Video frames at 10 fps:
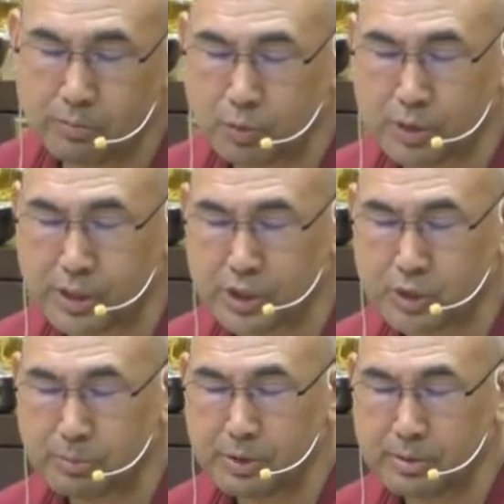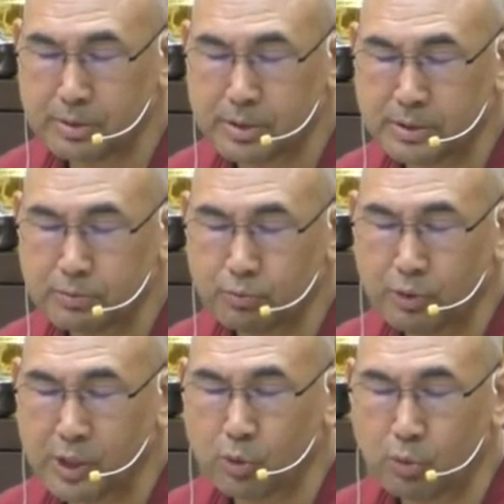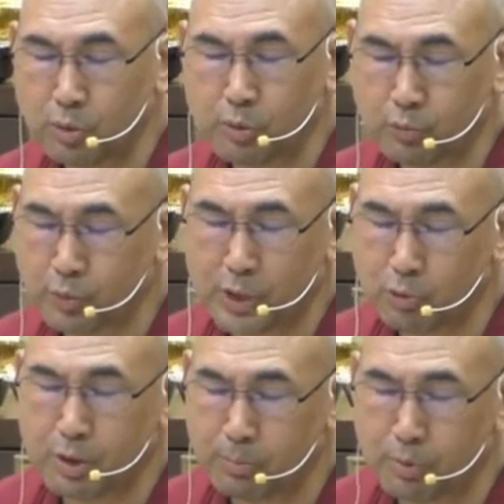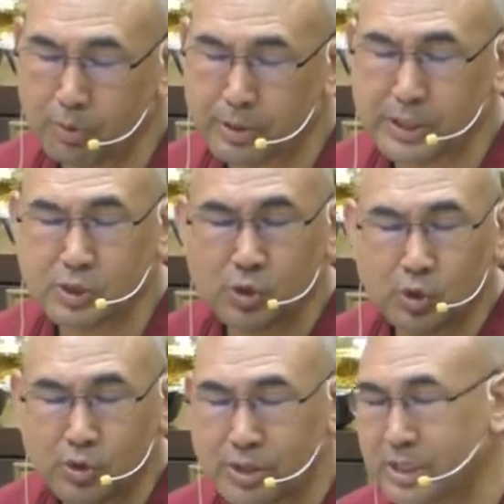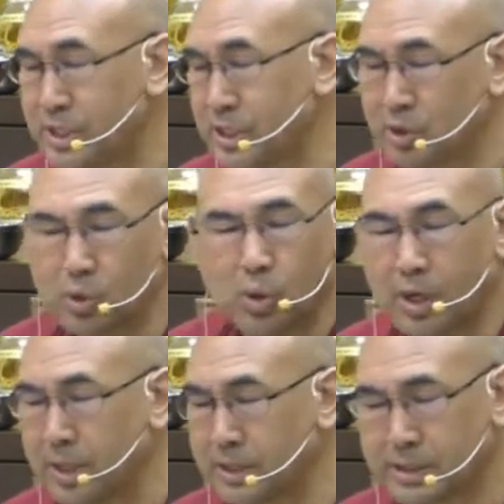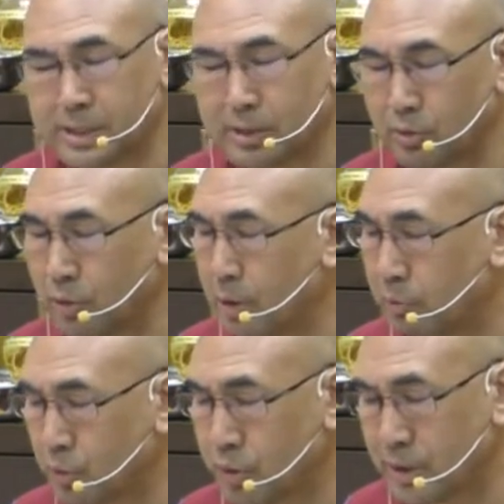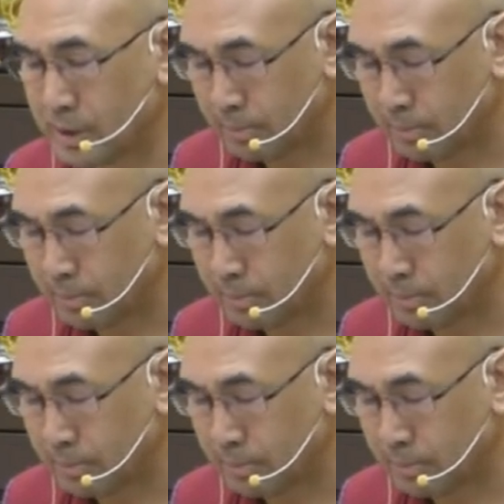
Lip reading: Border region means where you are born. There's no religion, no culture. You know, you are totally